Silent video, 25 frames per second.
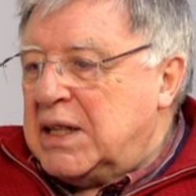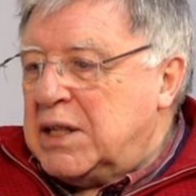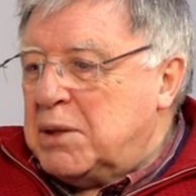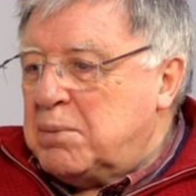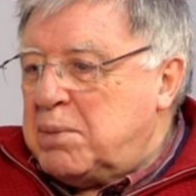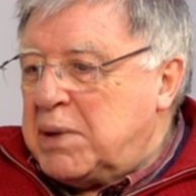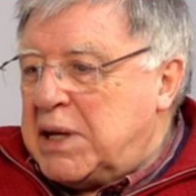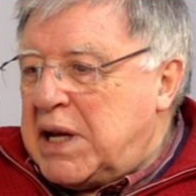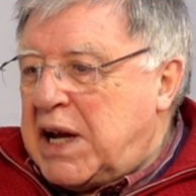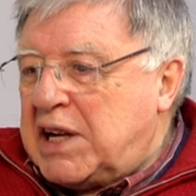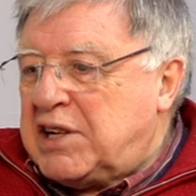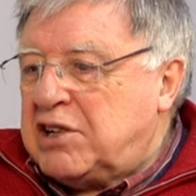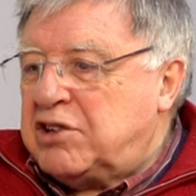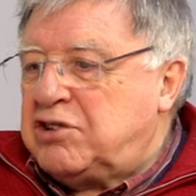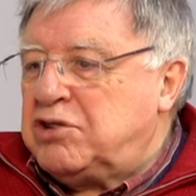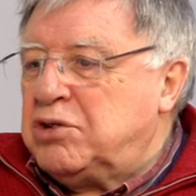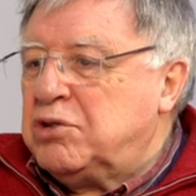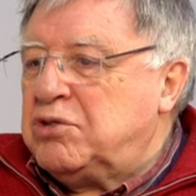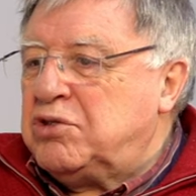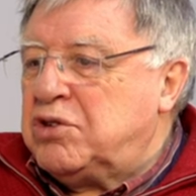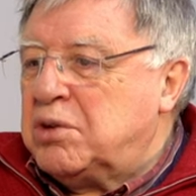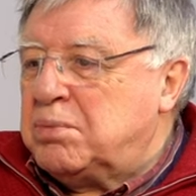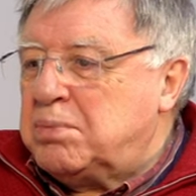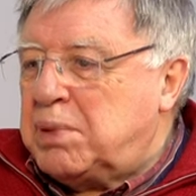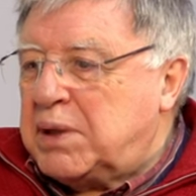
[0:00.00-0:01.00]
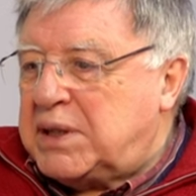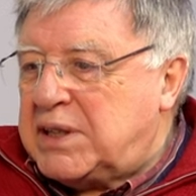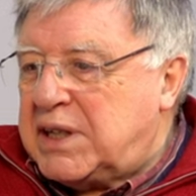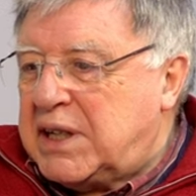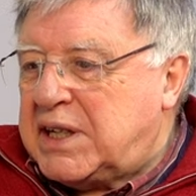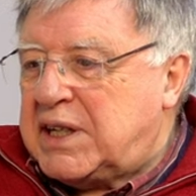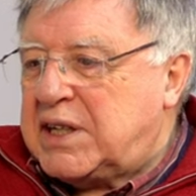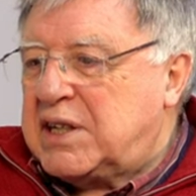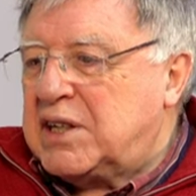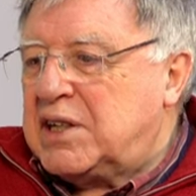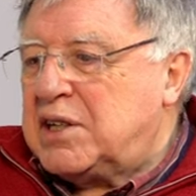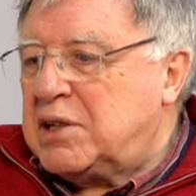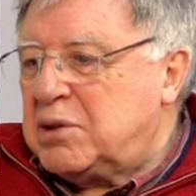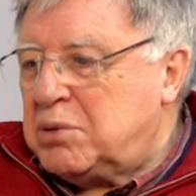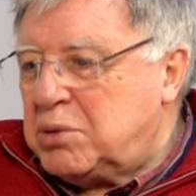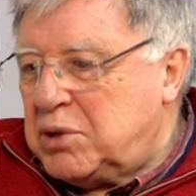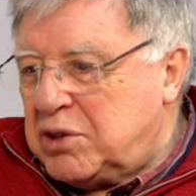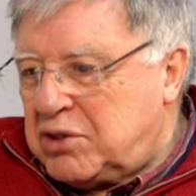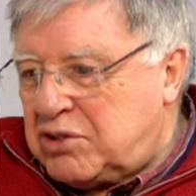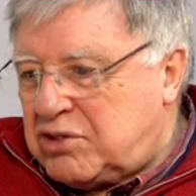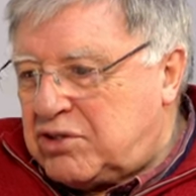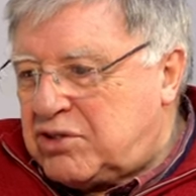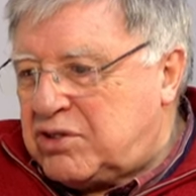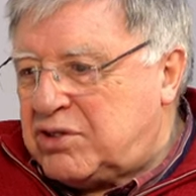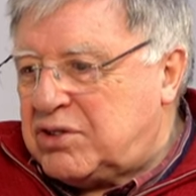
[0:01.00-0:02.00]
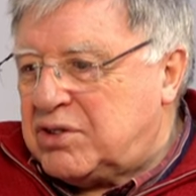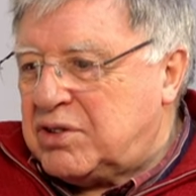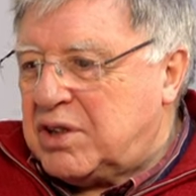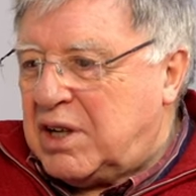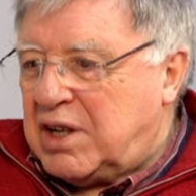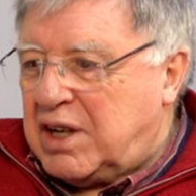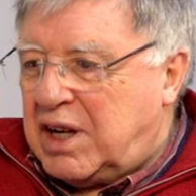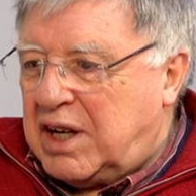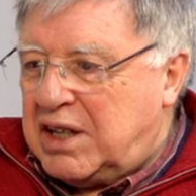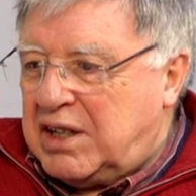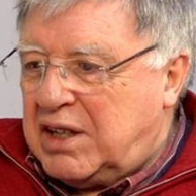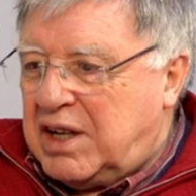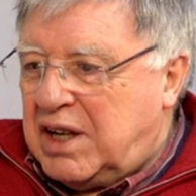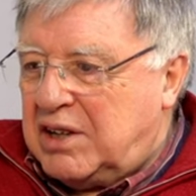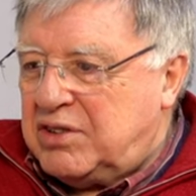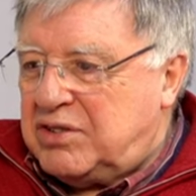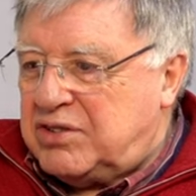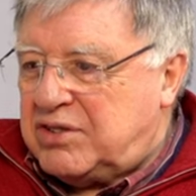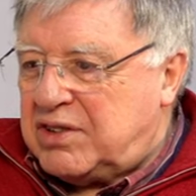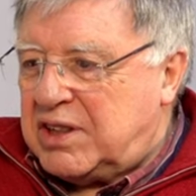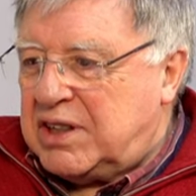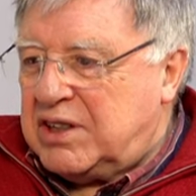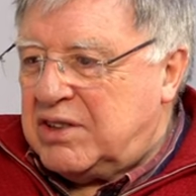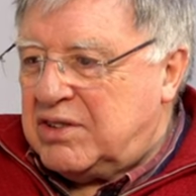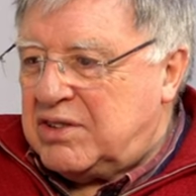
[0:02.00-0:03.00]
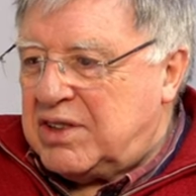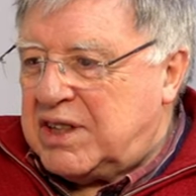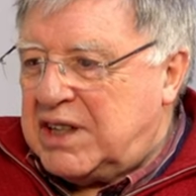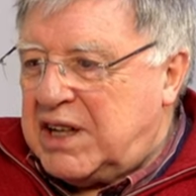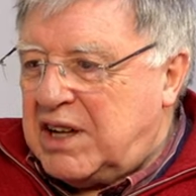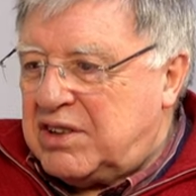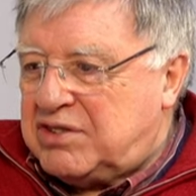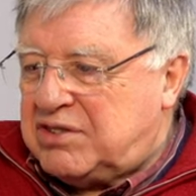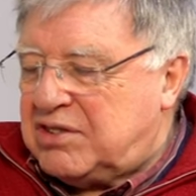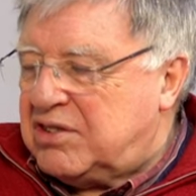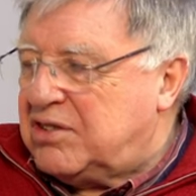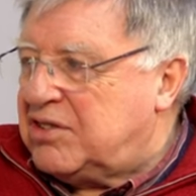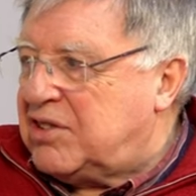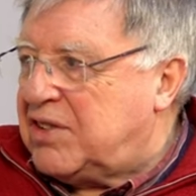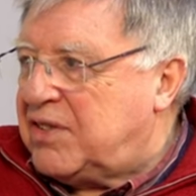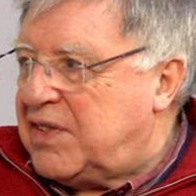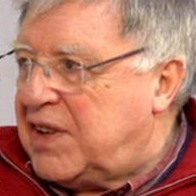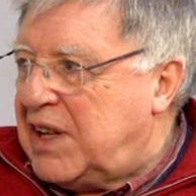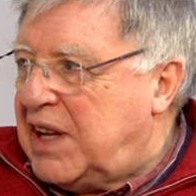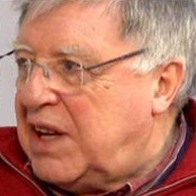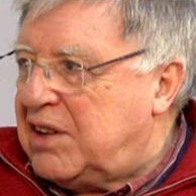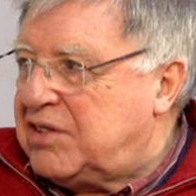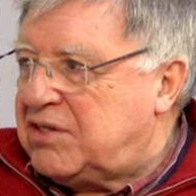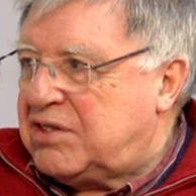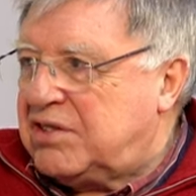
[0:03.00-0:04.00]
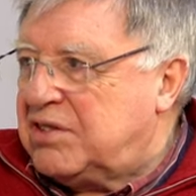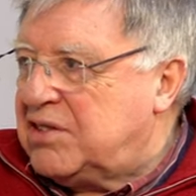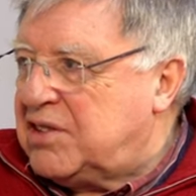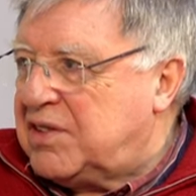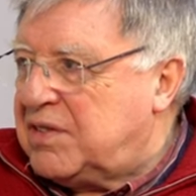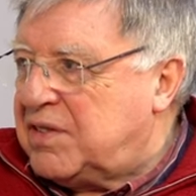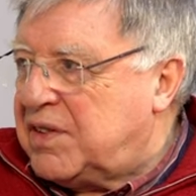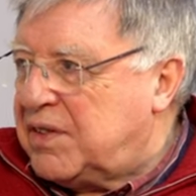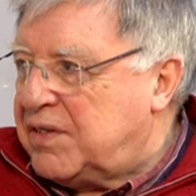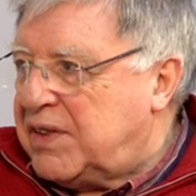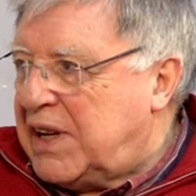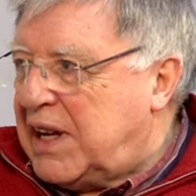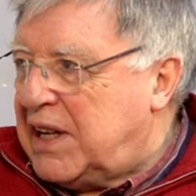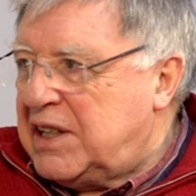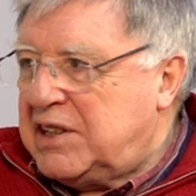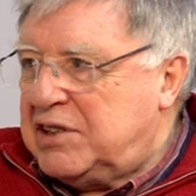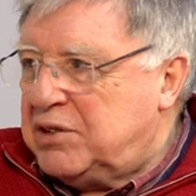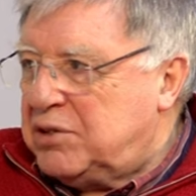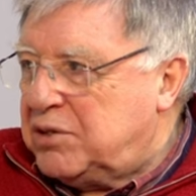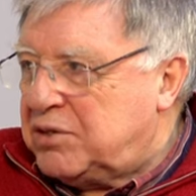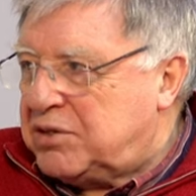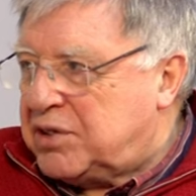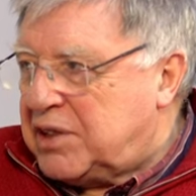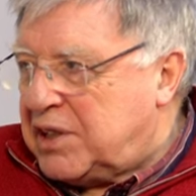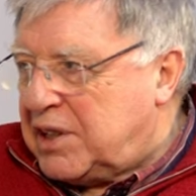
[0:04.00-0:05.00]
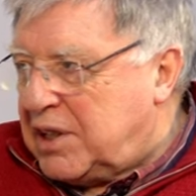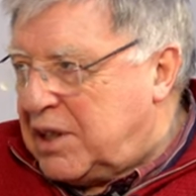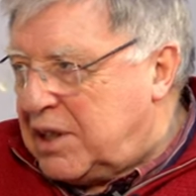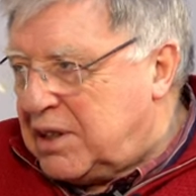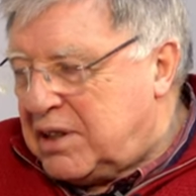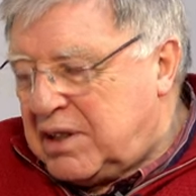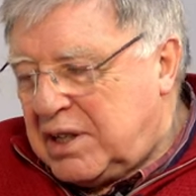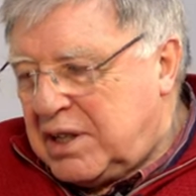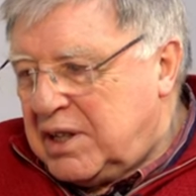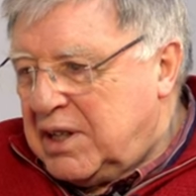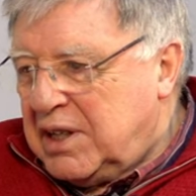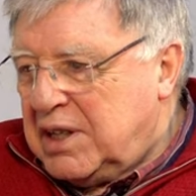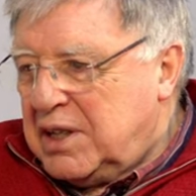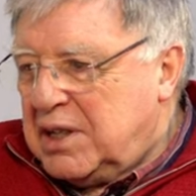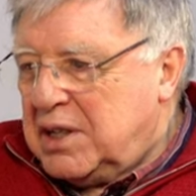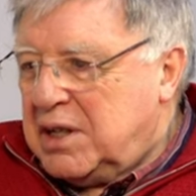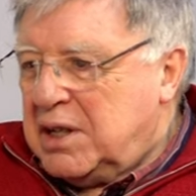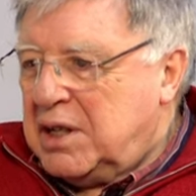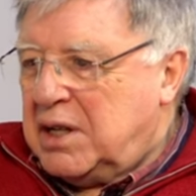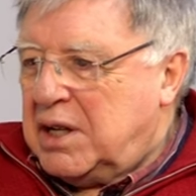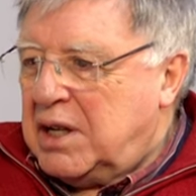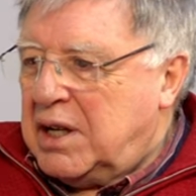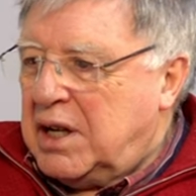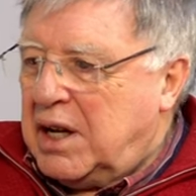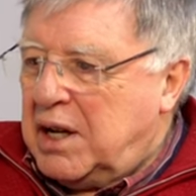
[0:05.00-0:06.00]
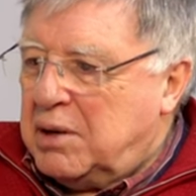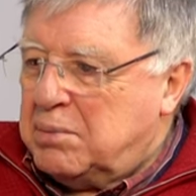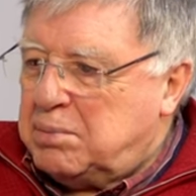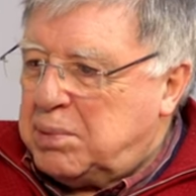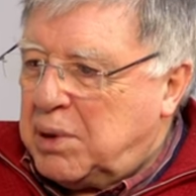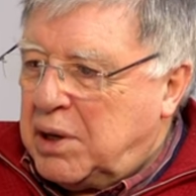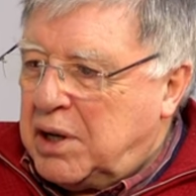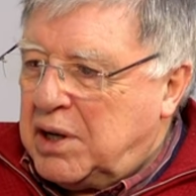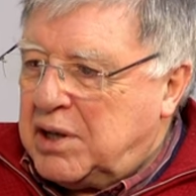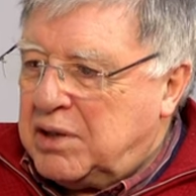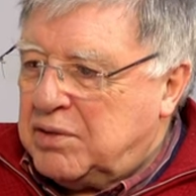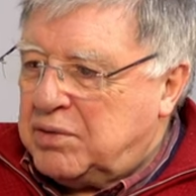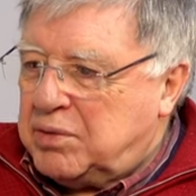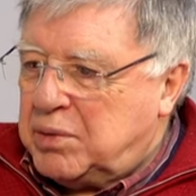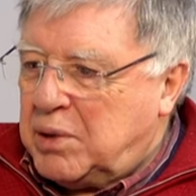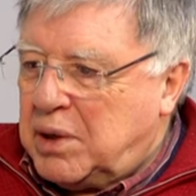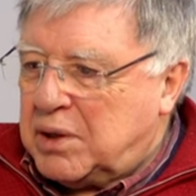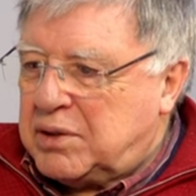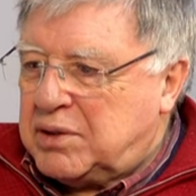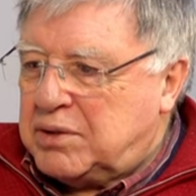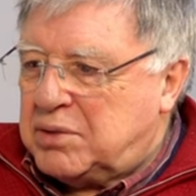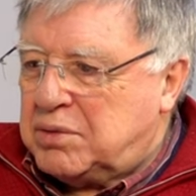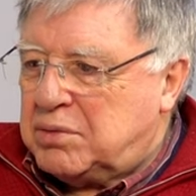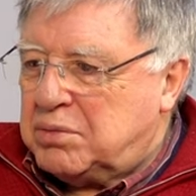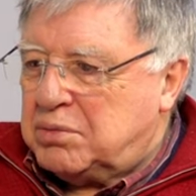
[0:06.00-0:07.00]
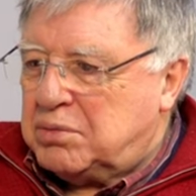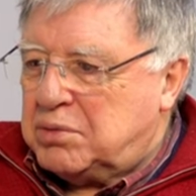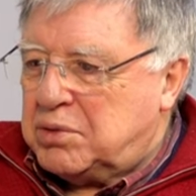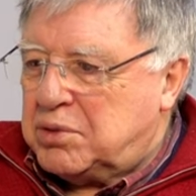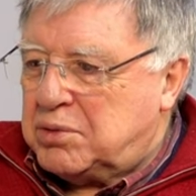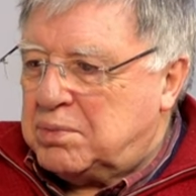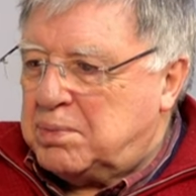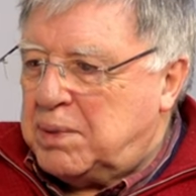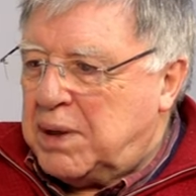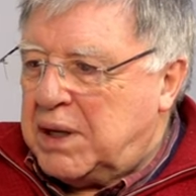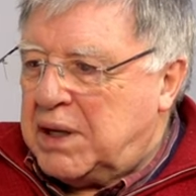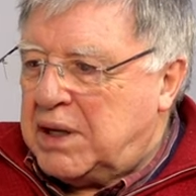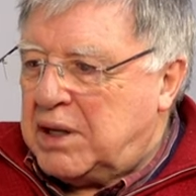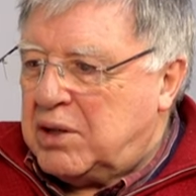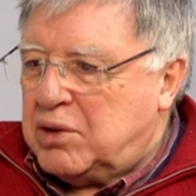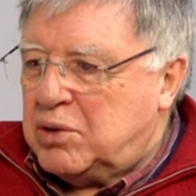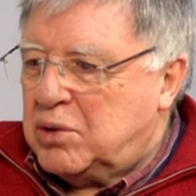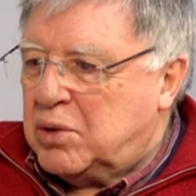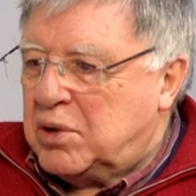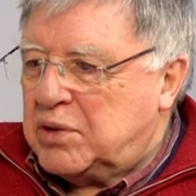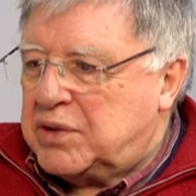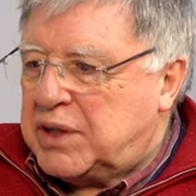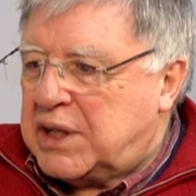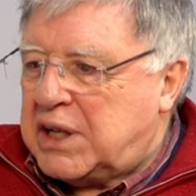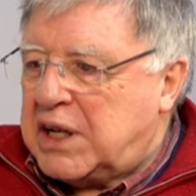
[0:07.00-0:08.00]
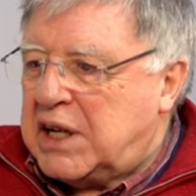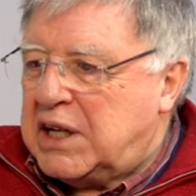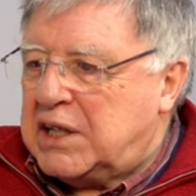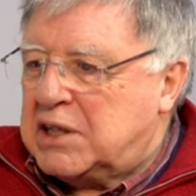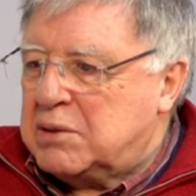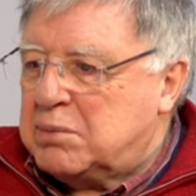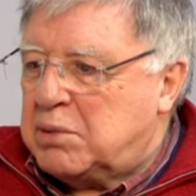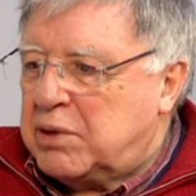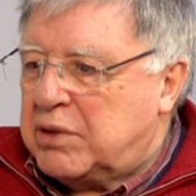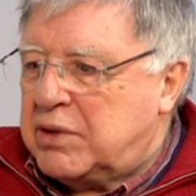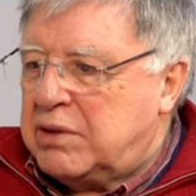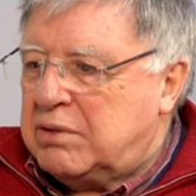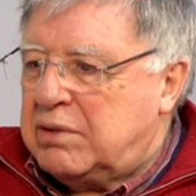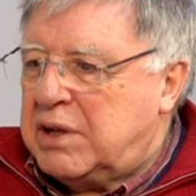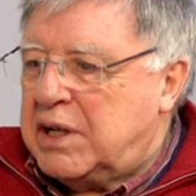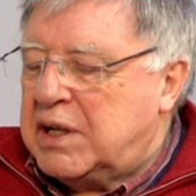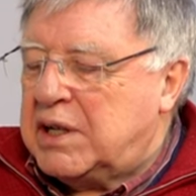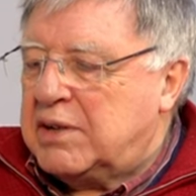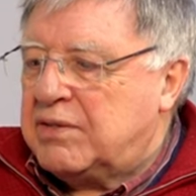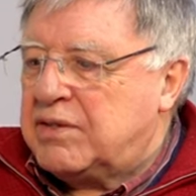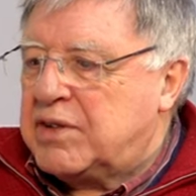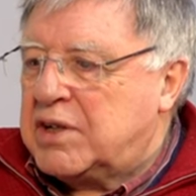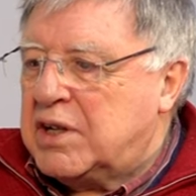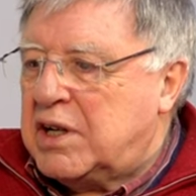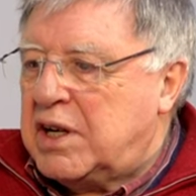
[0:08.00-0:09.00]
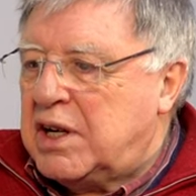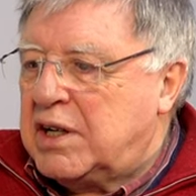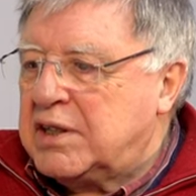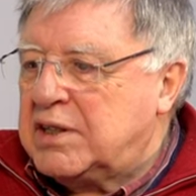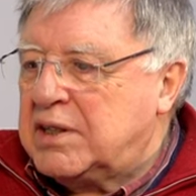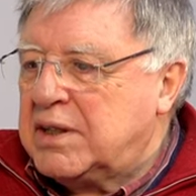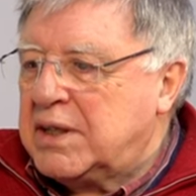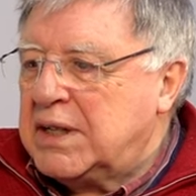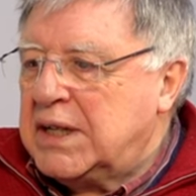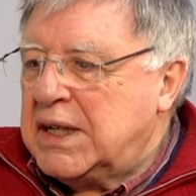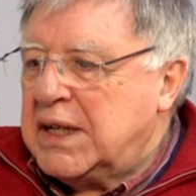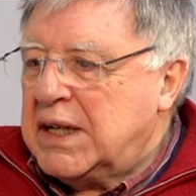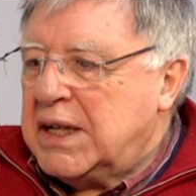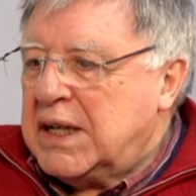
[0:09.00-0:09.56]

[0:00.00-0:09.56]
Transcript: the Beatitudes in particular, which I, I, see as the essence of the essence of the values that are uh, part of what was being called the kingdom or the reign of God.